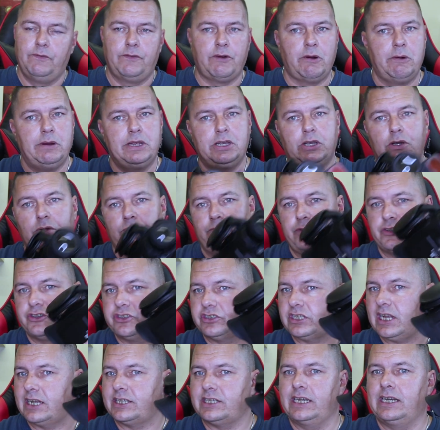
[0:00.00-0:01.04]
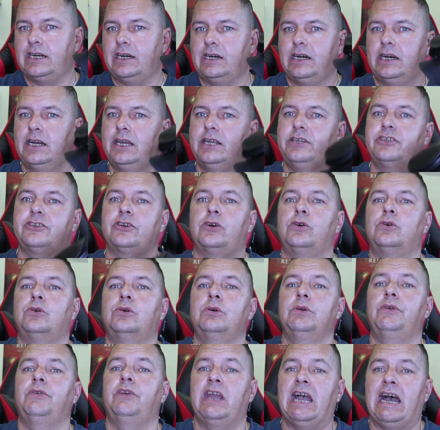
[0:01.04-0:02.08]
Very good for static hides,
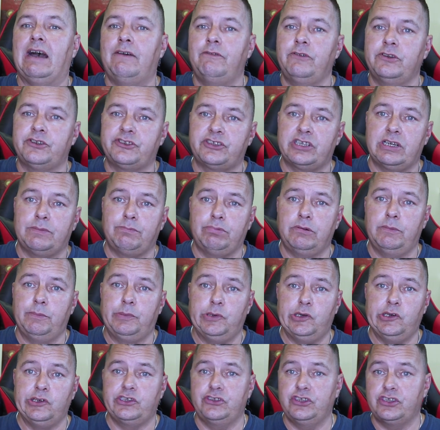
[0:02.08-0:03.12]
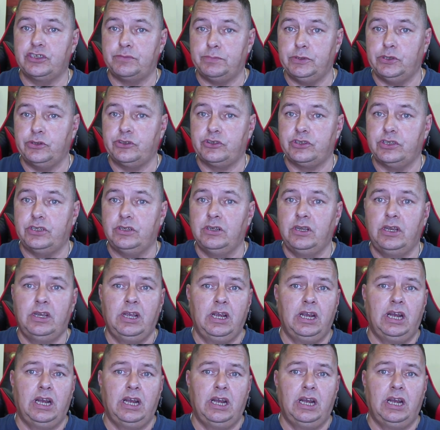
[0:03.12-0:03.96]
or if you have a separate person spotting.